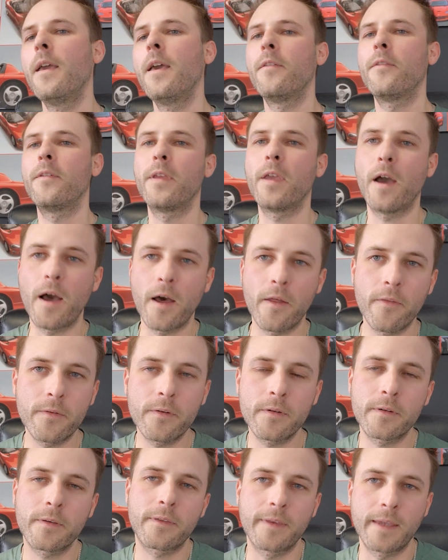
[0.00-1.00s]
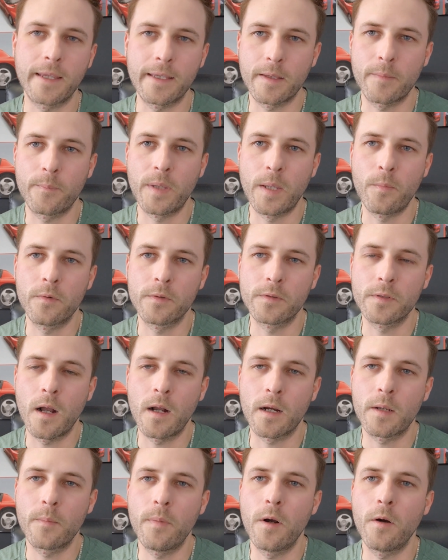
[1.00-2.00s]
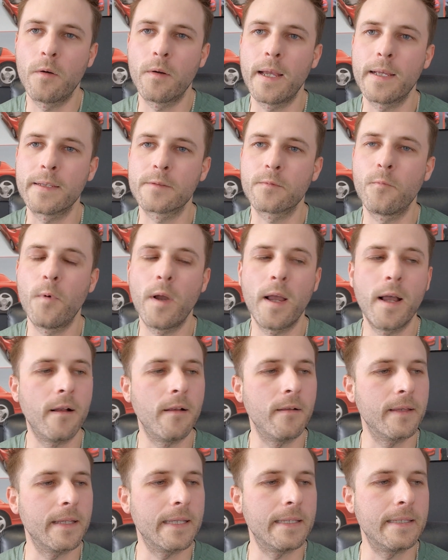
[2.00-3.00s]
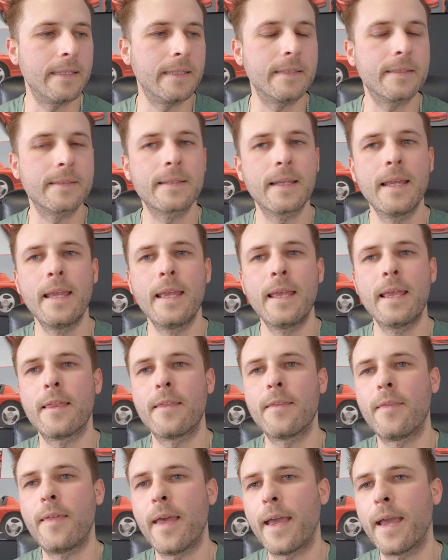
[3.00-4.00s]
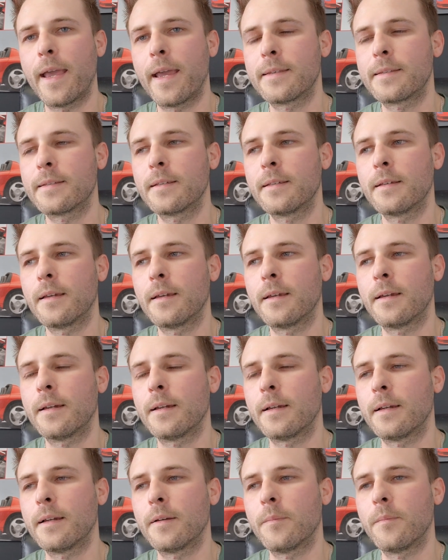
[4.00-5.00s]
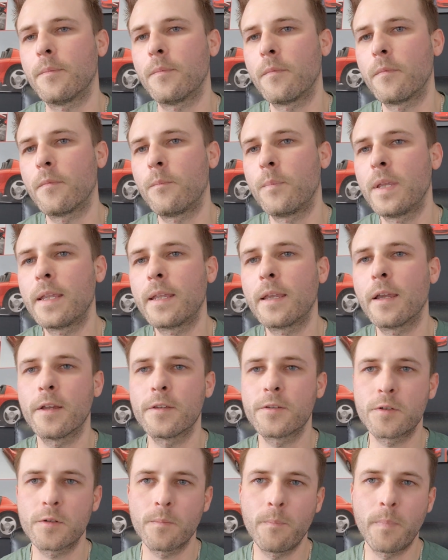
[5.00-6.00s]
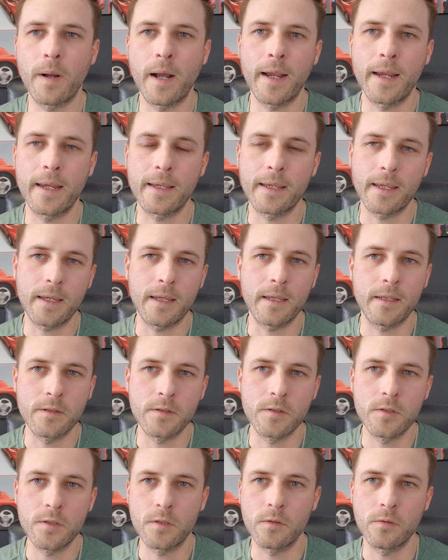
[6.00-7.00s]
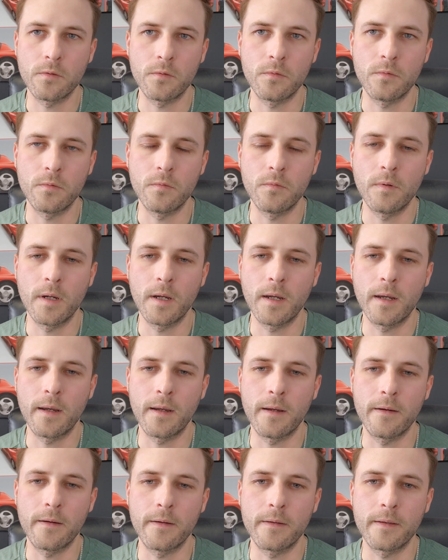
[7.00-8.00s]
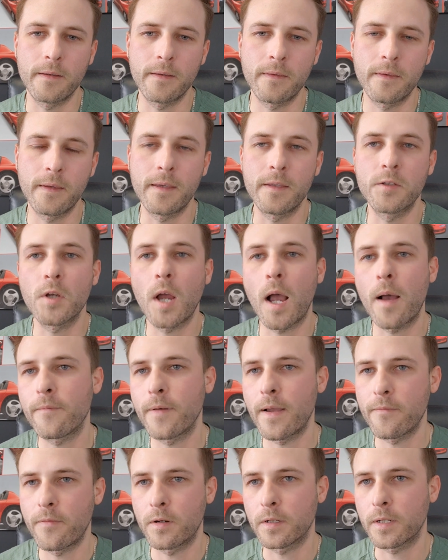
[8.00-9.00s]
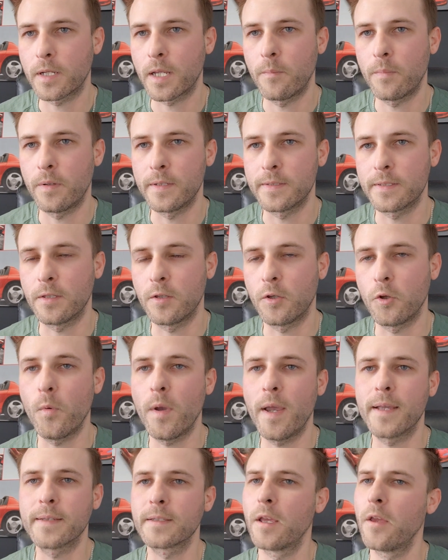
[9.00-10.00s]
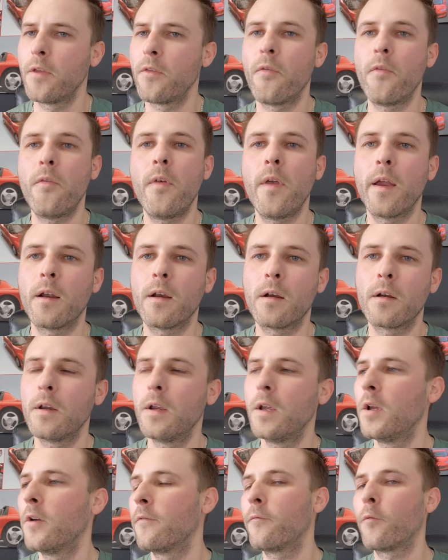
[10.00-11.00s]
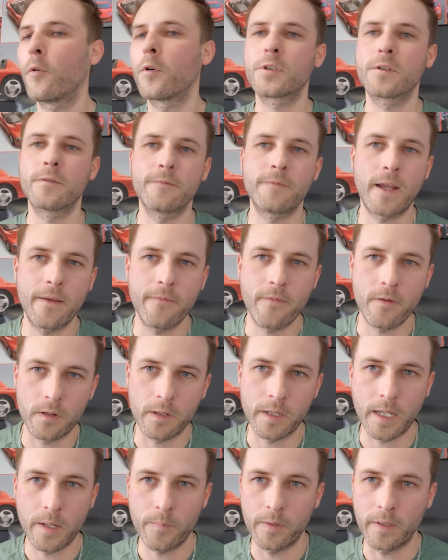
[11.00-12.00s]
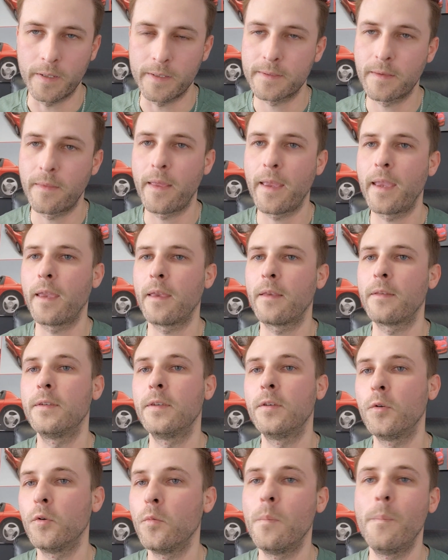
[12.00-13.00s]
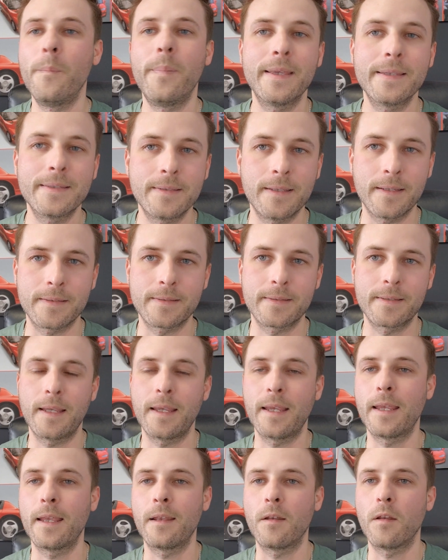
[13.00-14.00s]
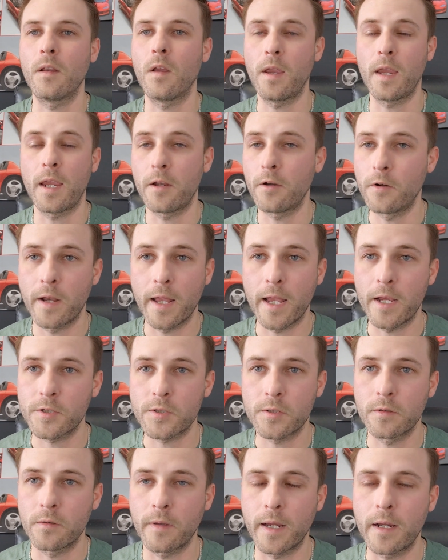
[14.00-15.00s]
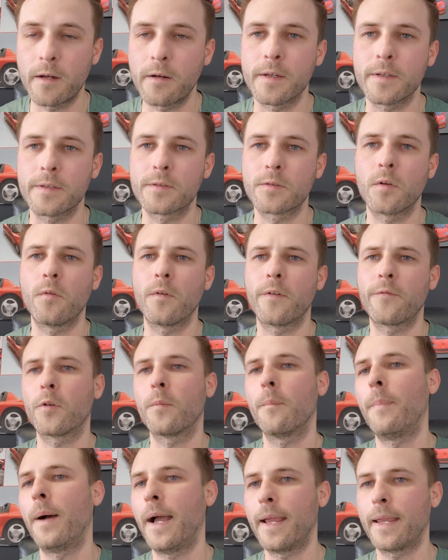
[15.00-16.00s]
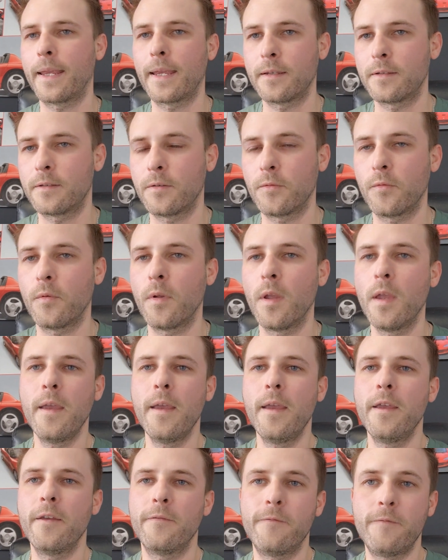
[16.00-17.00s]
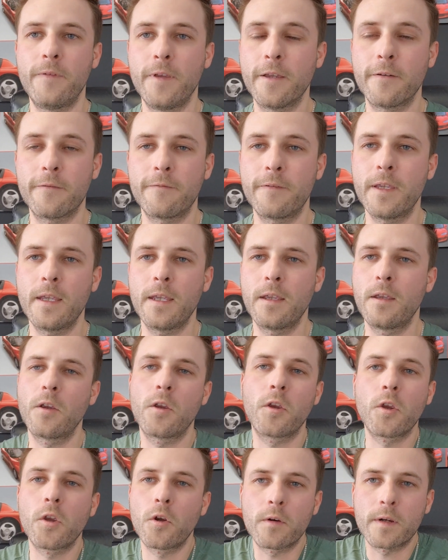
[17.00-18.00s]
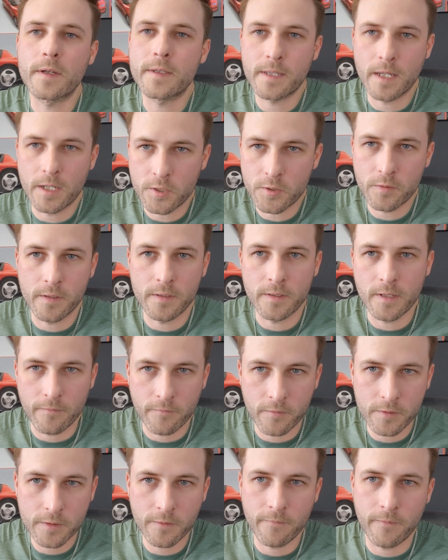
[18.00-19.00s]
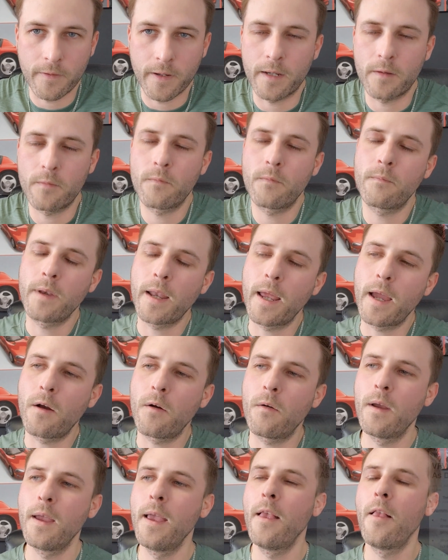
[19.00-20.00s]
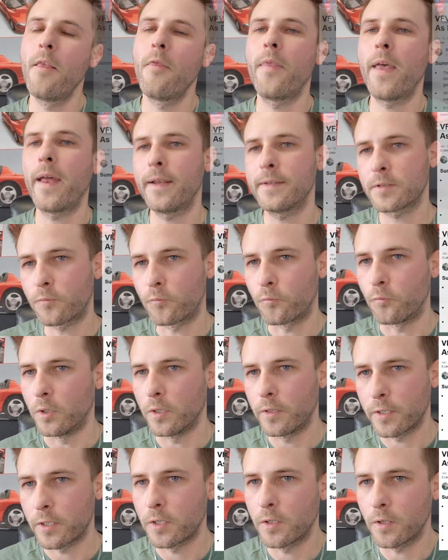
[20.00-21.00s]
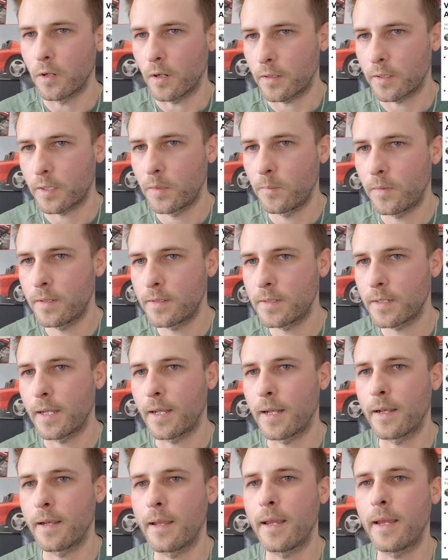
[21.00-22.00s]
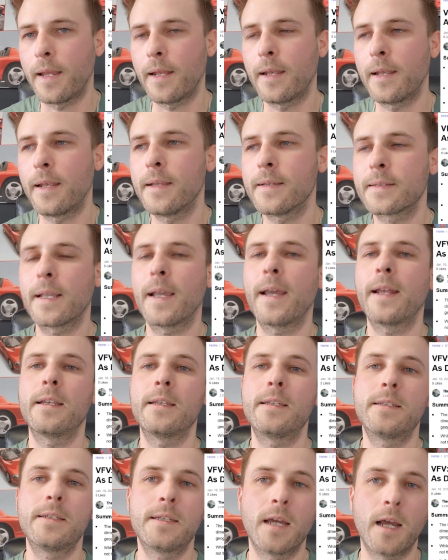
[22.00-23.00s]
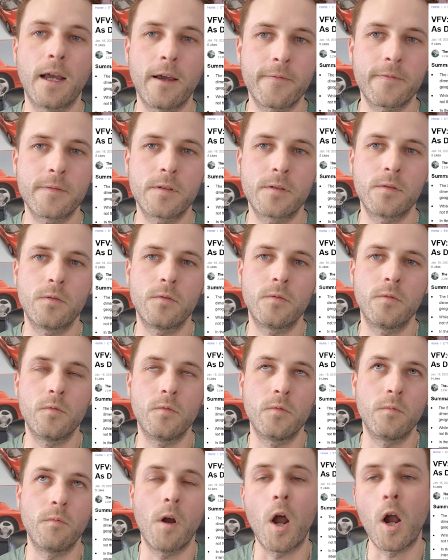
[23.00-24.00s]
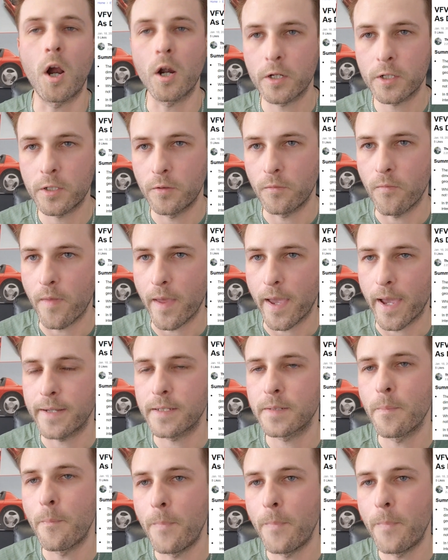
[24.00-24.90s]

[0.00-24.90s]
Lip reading: The other thing that people talk about as well is that because you're buying into the top 500 companies in the US, they're Fortune 500 companies. They do business in international areas. So if you're buying into VFE, you're essentially diversified. Now, that is a really good argument, and it is kind of tough to argue that.